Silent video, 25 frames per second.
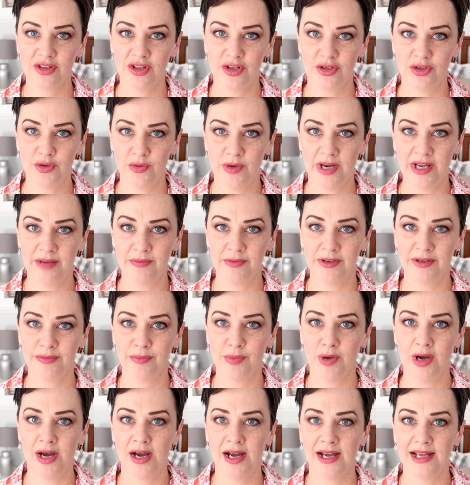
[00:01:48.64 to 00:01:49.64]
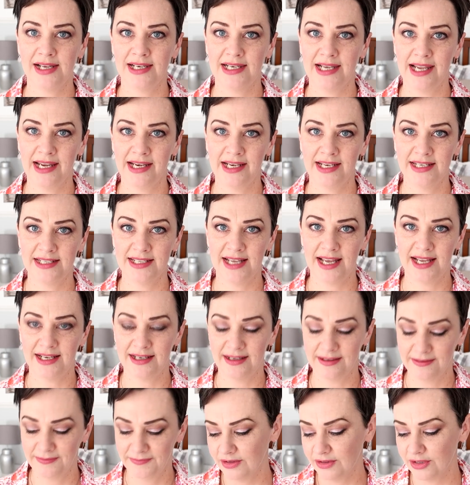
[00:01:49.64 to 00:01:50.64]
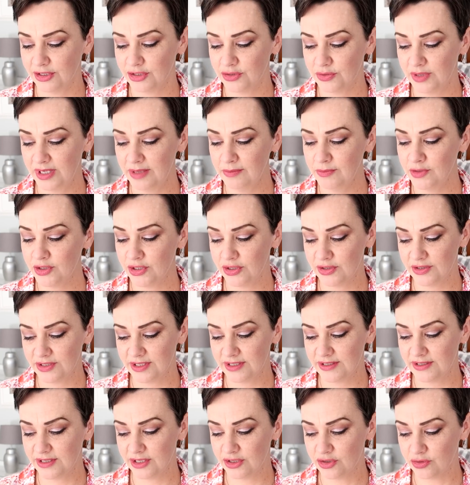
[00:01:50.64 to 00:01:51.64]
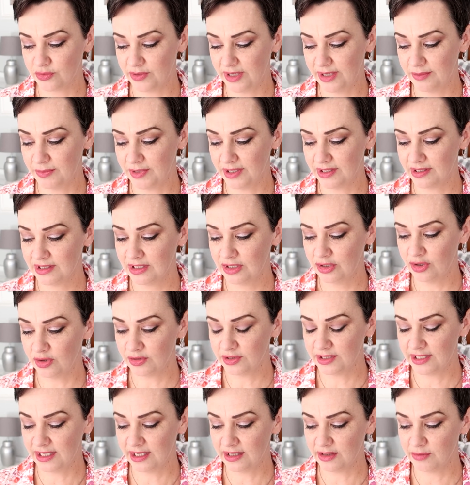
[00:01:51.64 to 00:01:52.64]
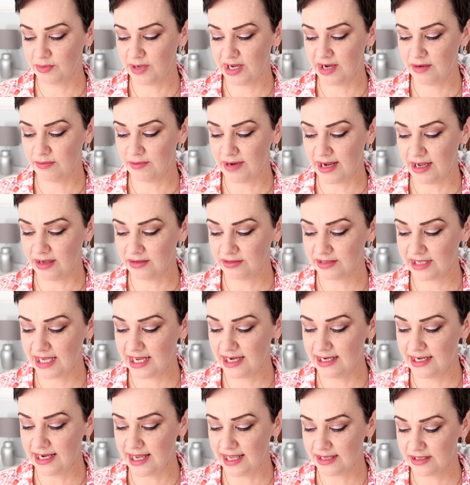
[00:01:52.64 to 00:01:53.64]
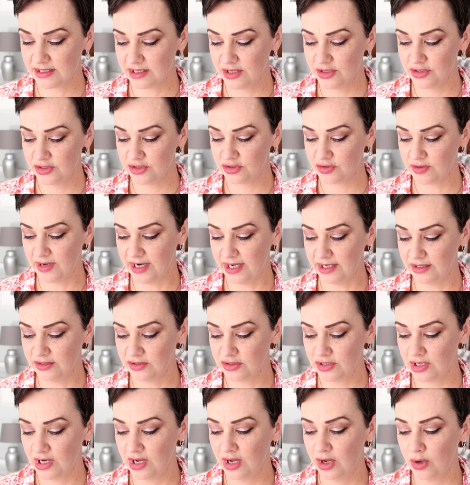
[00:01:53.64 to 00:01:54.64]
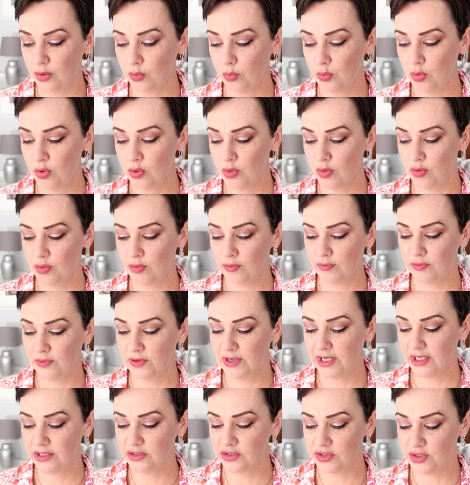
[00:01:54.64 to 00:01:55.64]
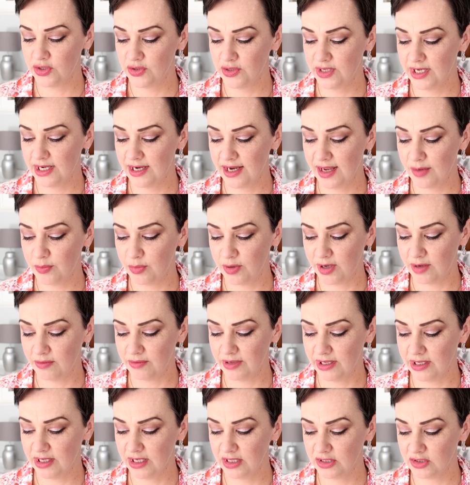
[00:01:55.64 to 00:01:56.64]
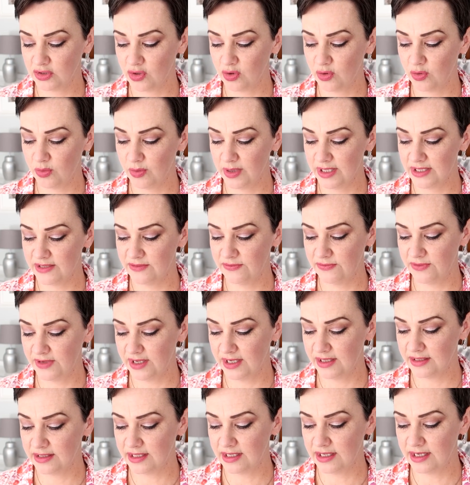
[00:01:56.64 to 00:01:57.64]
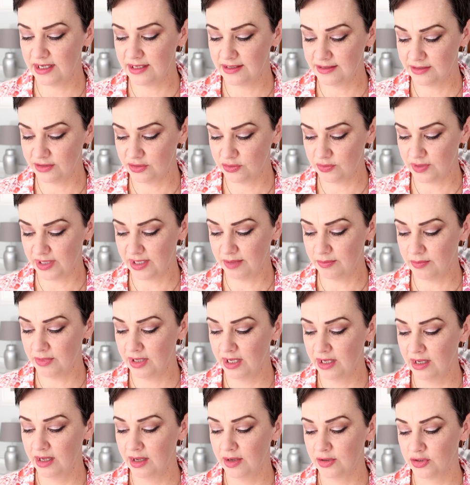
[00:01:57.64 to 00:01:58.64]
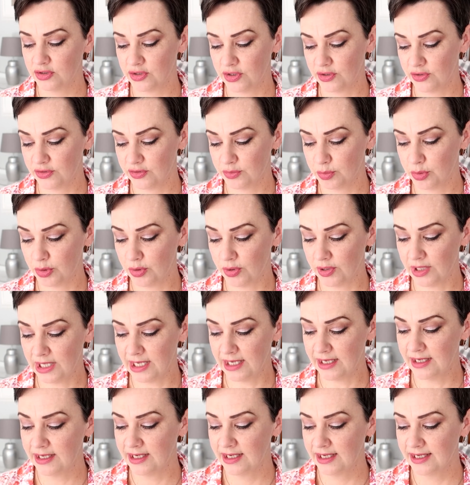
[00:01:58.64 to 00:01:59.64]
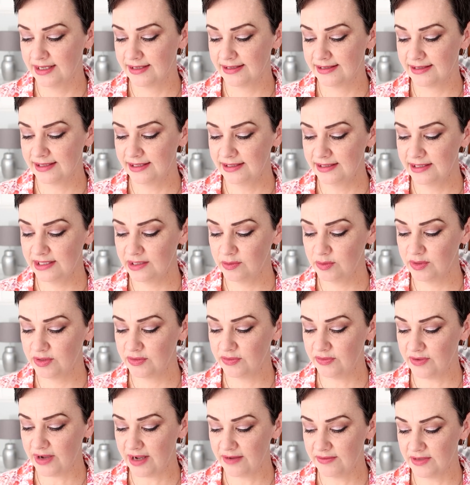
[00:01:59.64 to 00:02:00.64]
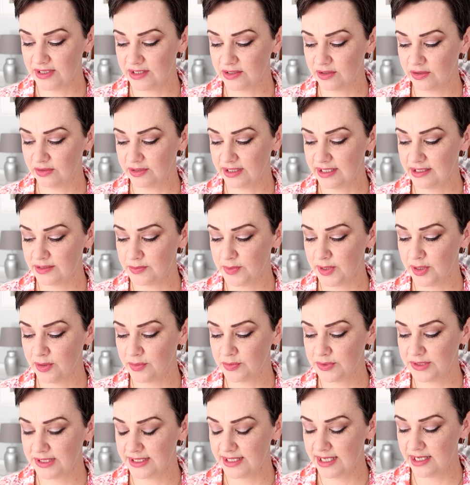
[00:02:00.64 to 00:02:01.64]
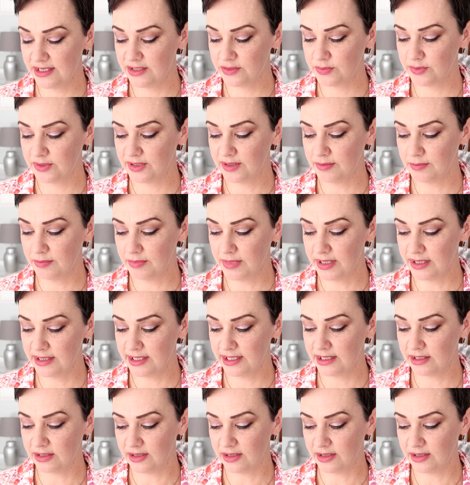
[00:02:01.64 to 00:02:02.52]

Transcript: the Dreamer by Laini Taylor. The dream chooses the dreamer, not the other way around, and Laszlo Strange, war orphan and junior librarian, has always feared that his dream chose poorly. Since he was five years old, he's been obsessed with the mythic